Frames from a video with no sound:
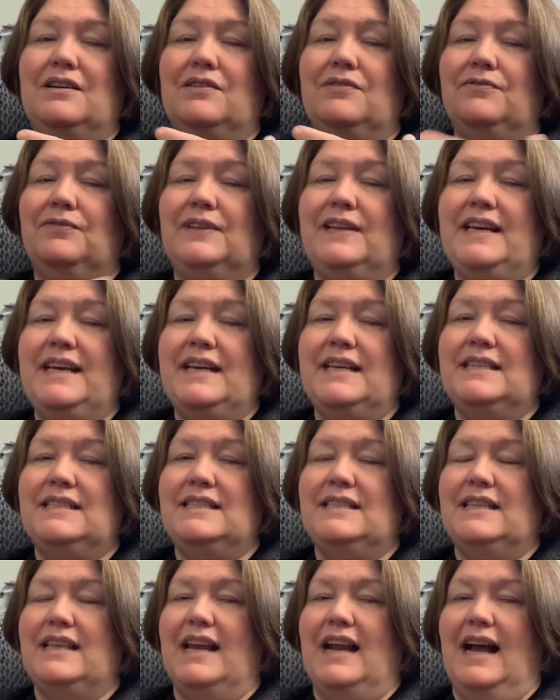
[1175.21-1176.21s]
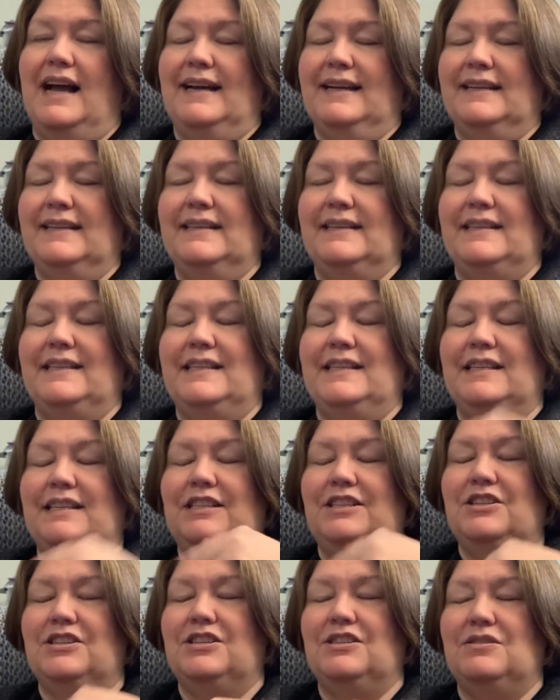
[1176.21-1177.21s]
fleece that I could
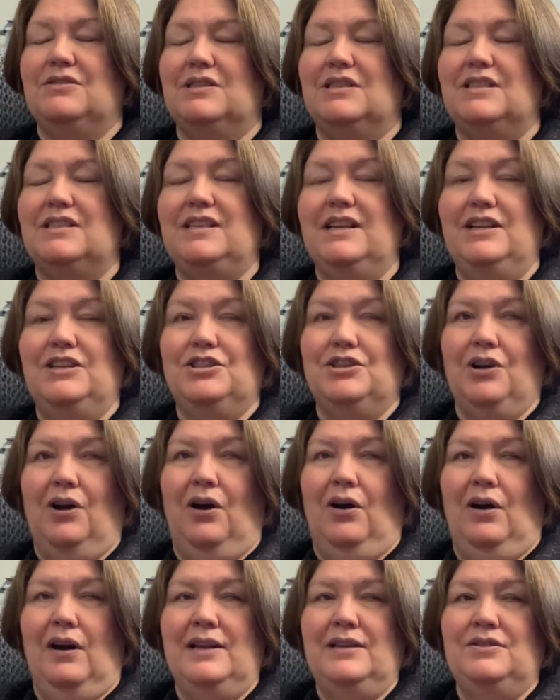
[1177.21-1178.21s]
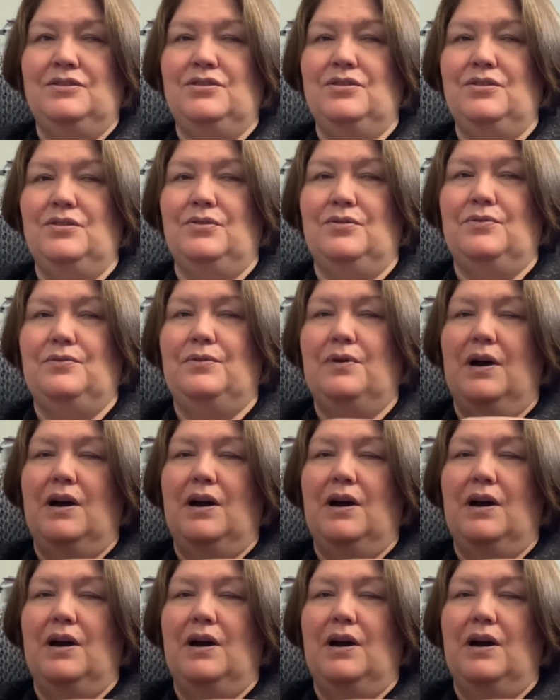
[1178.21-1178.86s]
just stitch onto